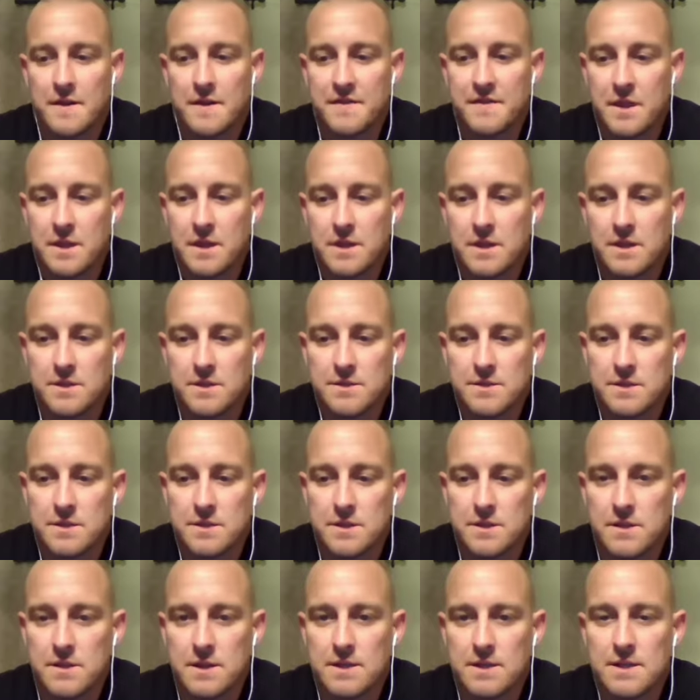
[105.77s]
I think it's
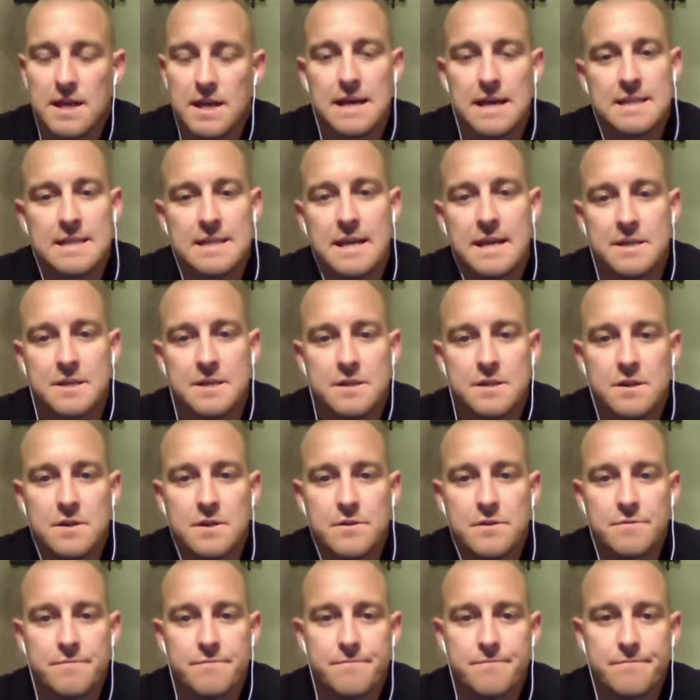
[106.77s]
a lot like,
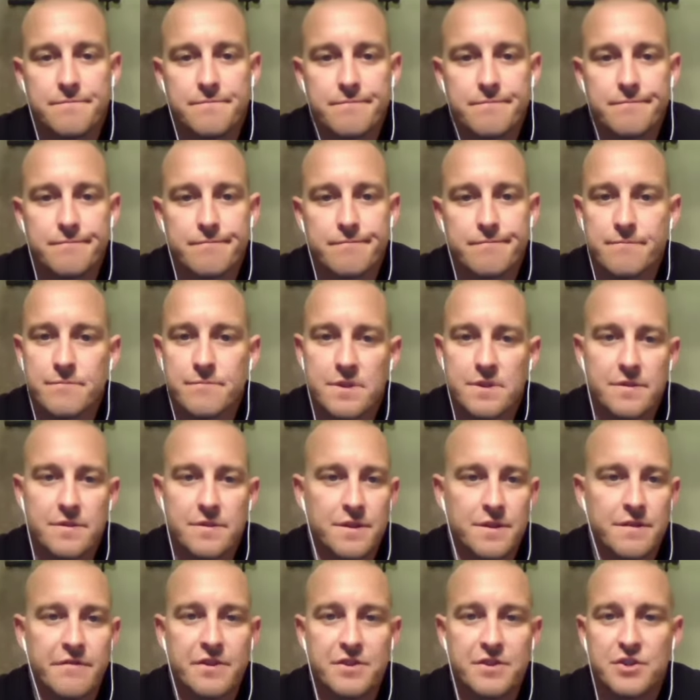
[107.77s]

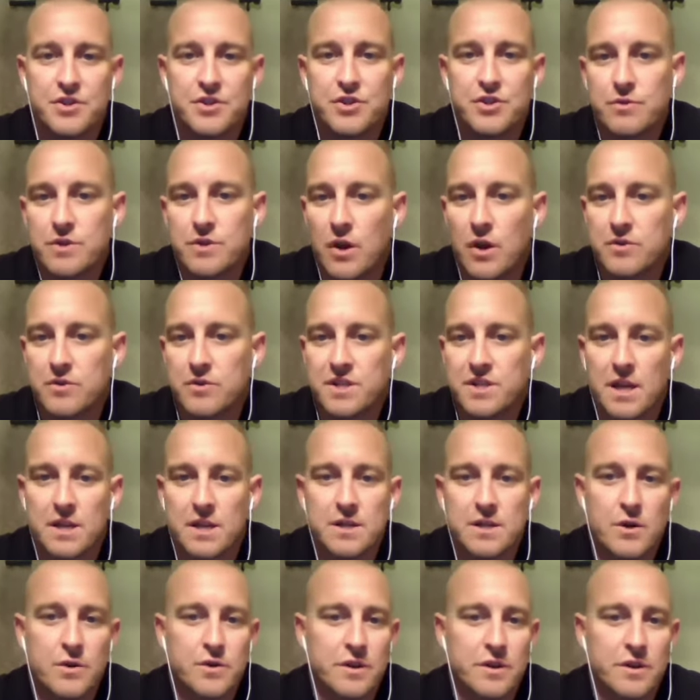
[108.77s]
the Division II coaches I
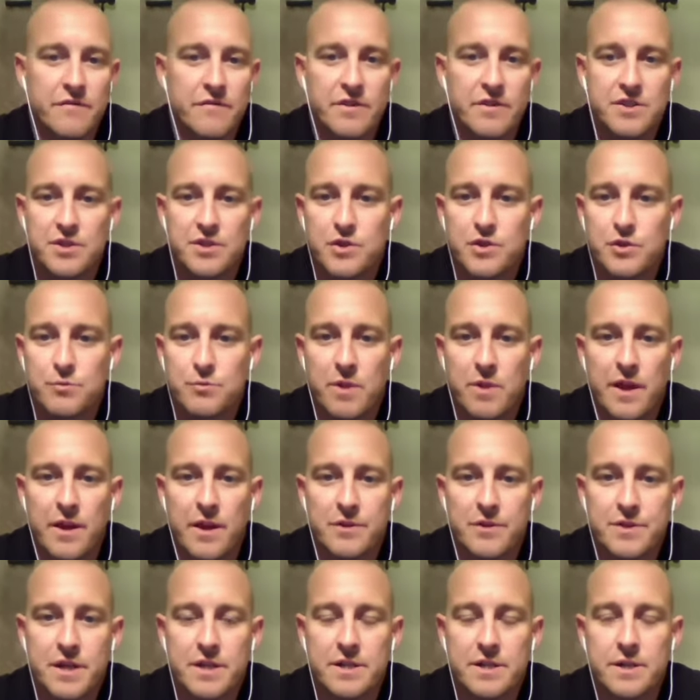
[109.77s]
know and the Division II
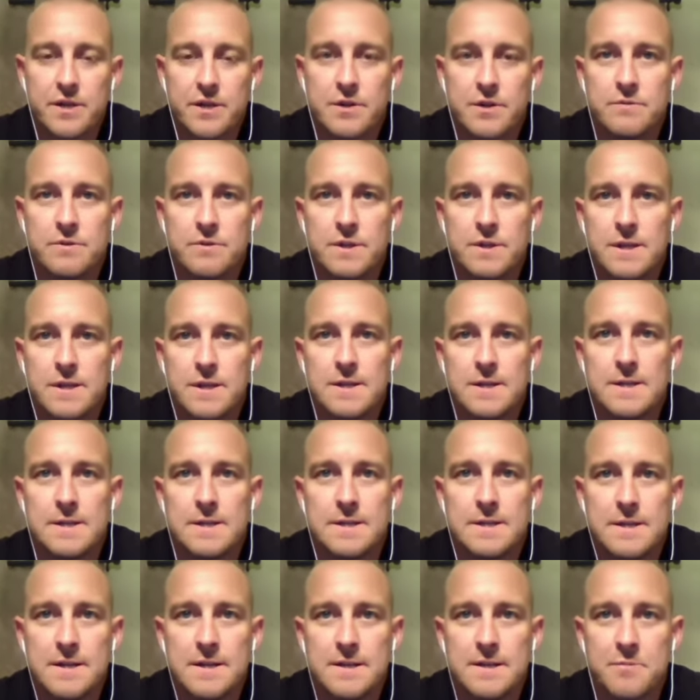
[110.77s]
players I know,
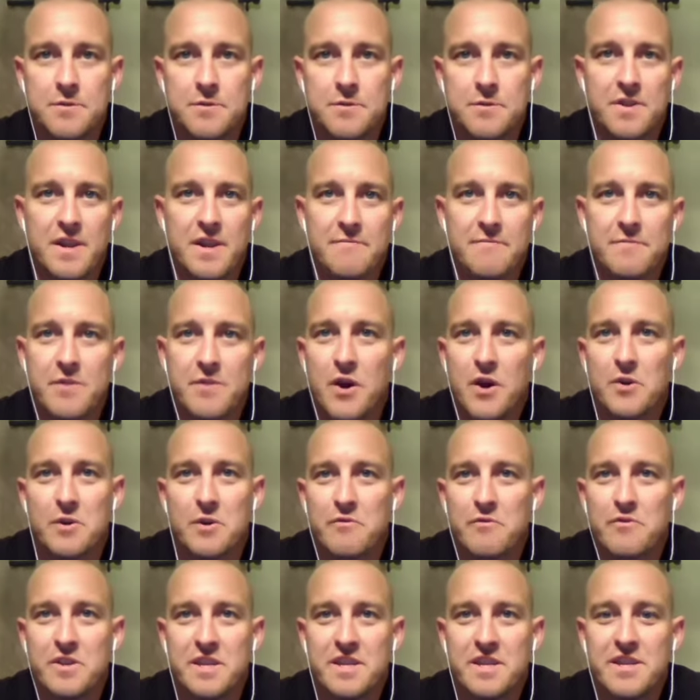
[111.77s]
or that I've known
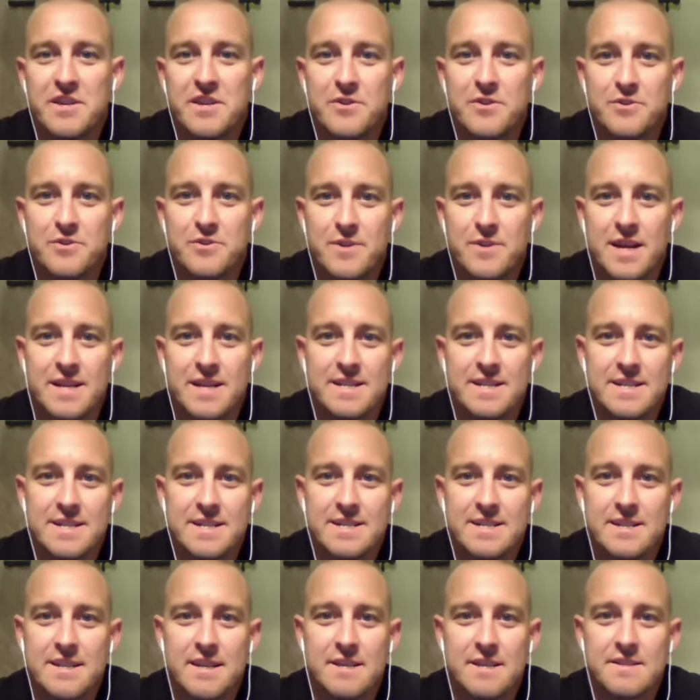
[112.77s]
over the years, right?
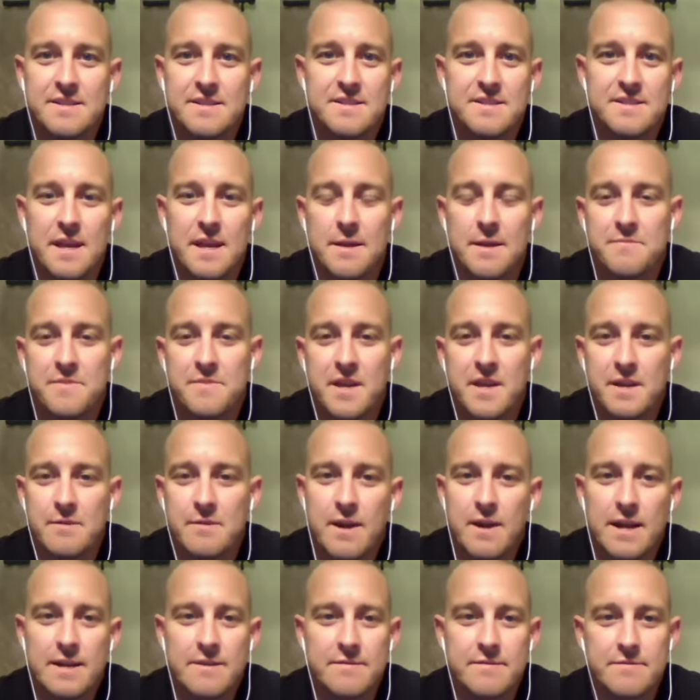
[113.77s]
It's the same thing,
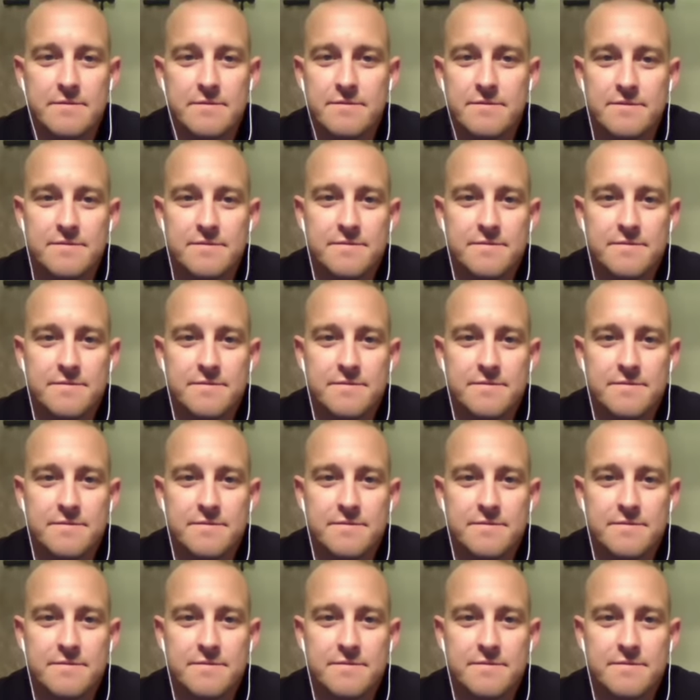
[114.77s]
right?